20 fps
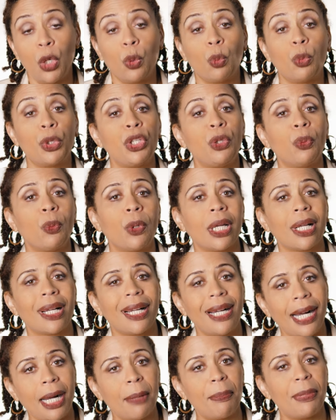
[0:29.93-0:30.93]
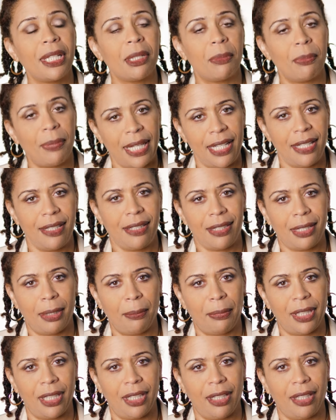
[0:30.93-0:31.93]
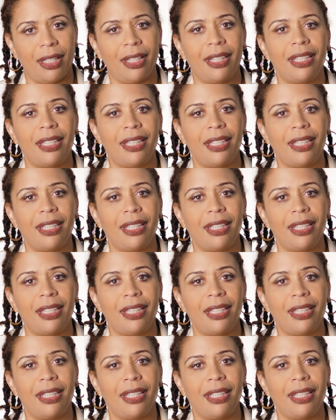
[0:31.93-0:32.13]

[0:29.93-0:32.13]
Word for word: When you want to copy and paste something,